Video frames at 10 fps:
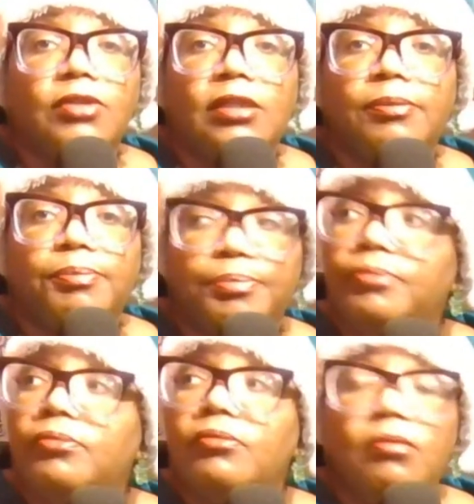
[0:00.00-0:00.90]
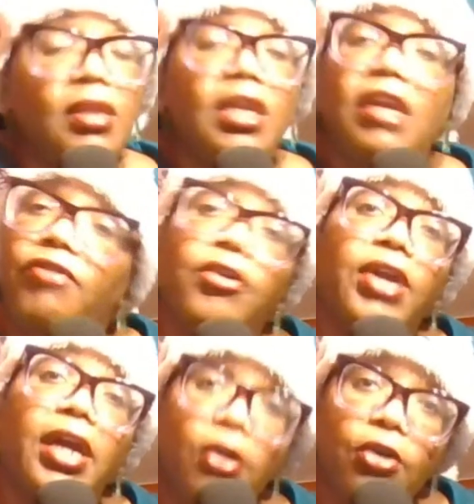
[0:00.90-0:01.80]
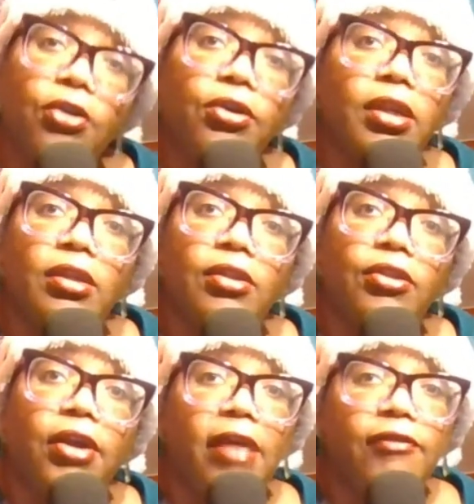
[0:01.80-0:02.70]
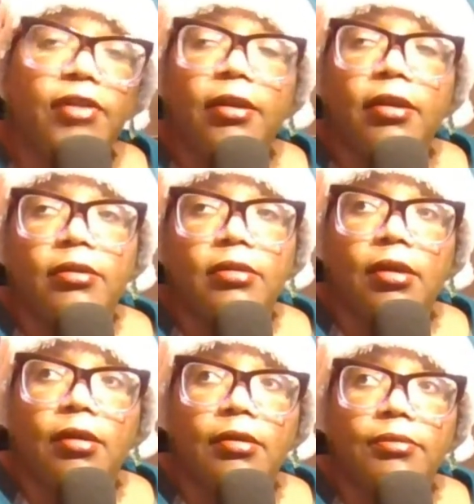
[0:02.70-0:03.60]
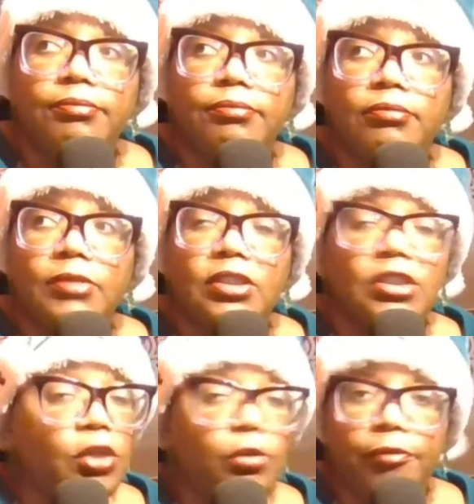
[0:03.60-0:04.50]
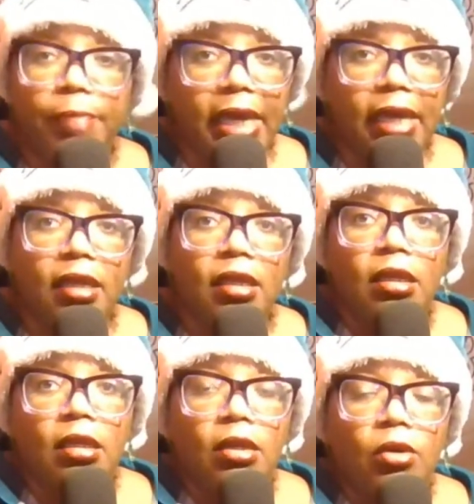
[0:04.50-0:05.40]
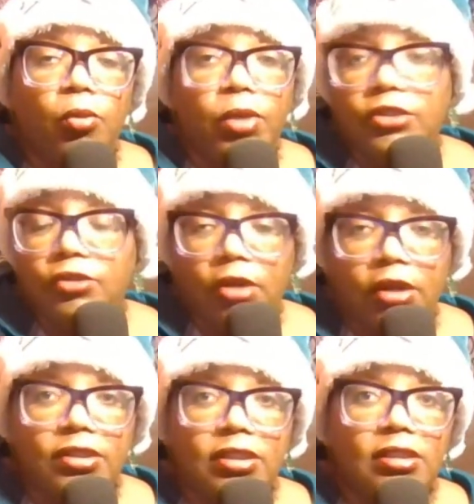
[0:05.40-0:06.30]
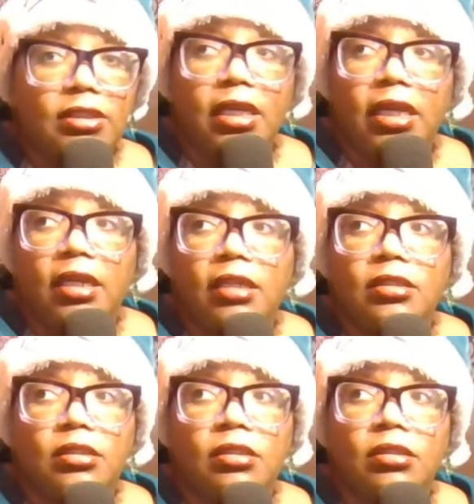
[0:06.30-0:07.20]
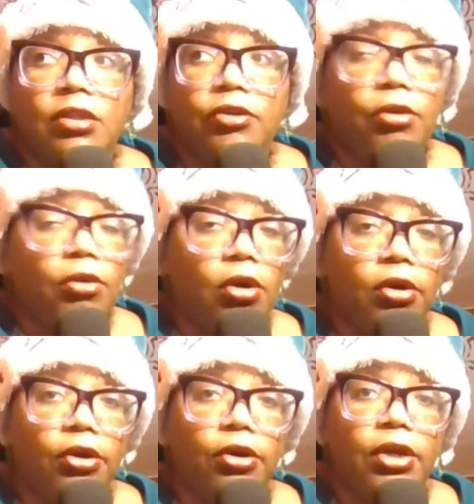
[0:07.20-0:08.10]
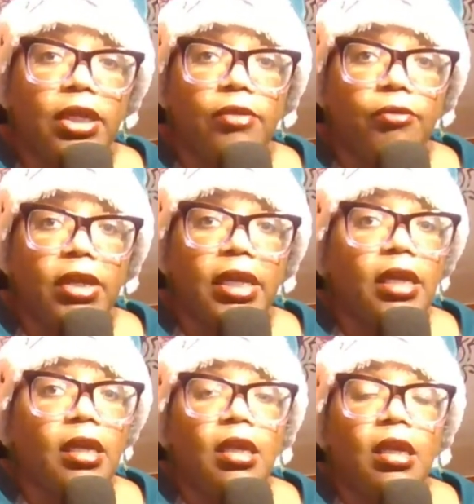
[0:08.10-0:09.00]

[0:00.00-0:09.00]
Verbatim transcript: And if they're not hurt, they're having a, a slew of bad wins or losses, and they're no longer in the running.